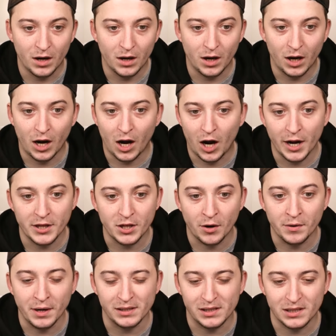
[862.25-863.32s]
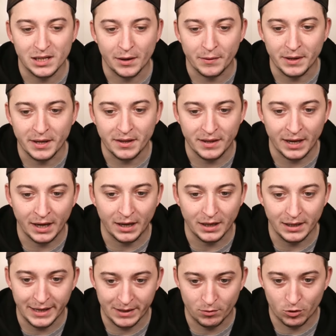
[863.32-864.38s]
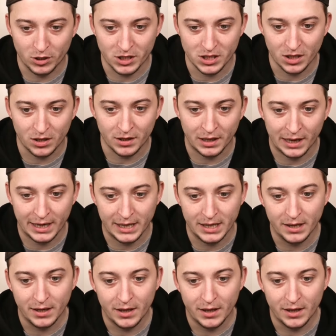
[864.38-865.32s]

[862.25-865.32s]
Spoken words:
I don't necessarily think Leroy Sané